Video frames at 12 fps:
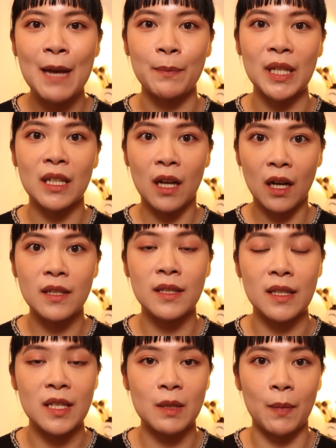because
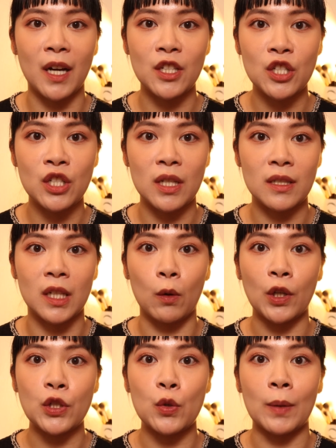the sponge is
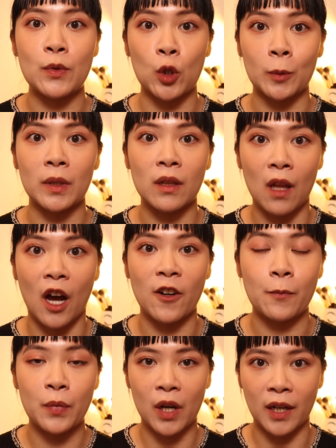going to absorb a lot
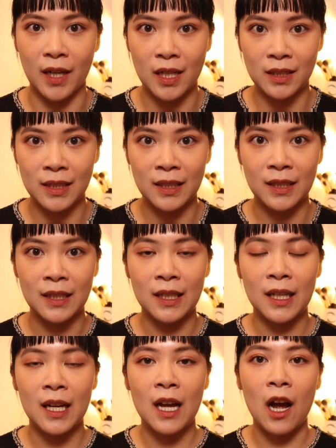of product.
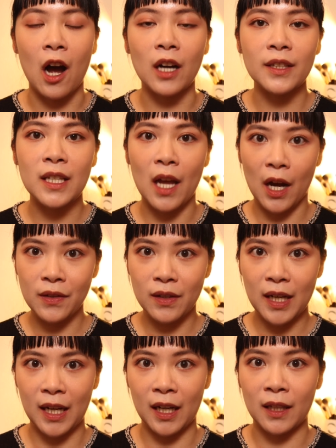On the other
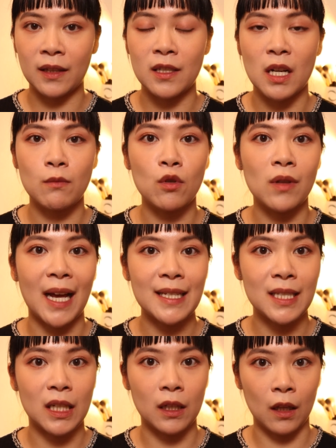hand, the Double
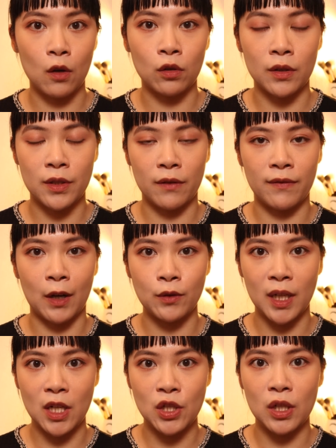Lasting Glow Cushion
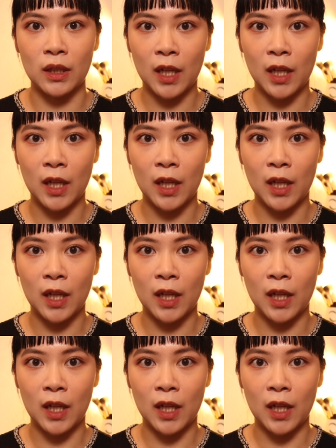Foundation